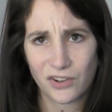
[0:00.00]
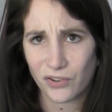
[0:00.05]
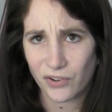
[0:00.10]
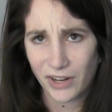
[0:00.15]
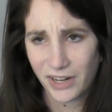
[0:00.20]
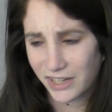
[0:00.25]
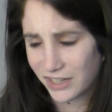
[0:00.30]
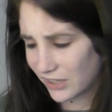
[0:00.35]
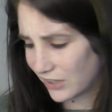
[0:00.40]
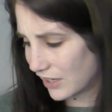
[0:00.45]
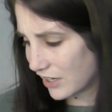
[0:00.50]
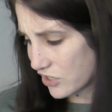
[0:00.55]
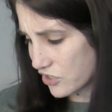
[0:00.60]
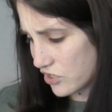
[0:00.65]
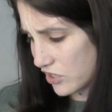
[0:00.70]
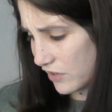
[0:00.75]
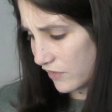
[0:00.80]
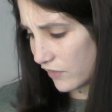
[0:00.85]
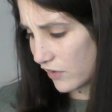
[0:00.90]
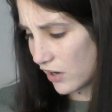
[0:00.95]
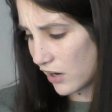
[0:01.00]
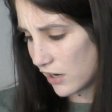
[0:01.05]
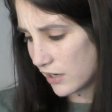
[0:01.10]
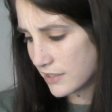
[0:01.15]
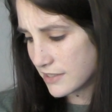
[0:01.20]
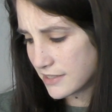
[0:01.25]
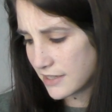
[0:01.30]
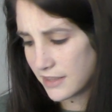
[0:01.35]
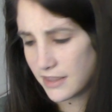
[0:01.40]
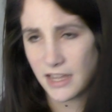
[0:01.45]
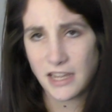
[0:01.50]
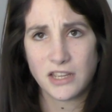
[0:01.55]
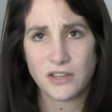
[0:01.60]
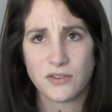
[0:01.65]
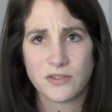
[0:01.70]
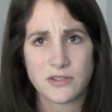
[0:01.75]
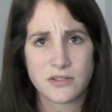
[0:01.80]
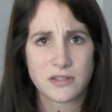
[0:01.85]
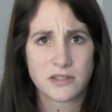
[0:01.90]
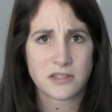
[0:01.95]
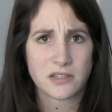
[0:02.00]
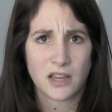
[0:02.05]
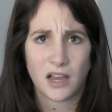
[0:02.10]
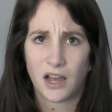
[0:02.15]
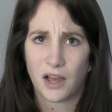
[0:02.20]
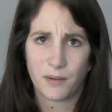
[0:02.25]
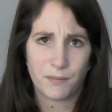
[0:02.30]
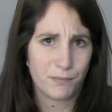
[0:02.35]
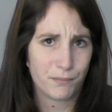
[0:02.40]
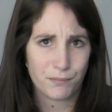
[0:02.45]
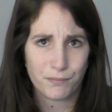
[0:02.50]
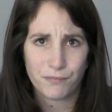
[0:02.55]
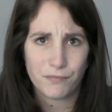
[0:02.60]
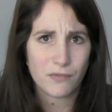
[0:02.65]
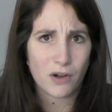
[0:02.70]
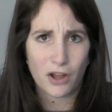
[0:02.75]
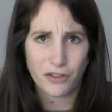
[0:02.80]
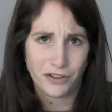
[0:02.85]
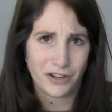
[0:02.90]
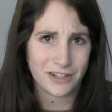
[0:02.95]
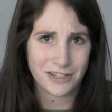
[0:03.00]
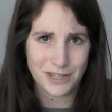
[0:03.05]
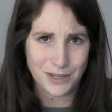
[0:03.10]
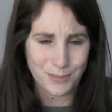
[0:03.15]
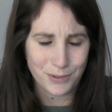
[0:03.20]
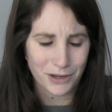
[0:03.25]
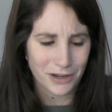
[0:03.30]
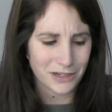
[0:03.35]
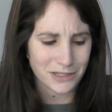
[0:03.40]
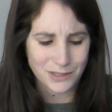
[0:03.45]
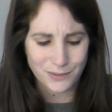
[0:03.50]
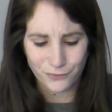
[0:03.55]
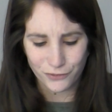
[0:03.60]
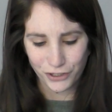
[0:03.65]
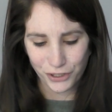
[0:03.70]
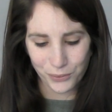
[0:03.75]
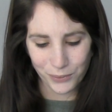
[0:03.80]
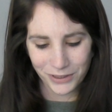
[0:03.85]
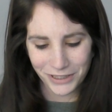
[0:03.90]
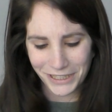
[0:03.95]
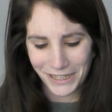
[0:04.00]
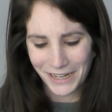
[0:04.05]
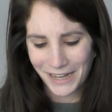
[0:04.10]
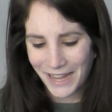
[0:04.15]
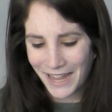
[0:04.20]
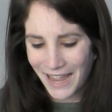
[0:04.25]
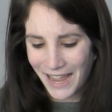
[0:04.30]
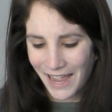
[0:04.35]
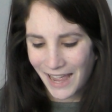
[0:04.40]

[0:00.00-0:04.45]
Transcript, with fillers: great collection of cards that they use um, on their T B Rs frequently,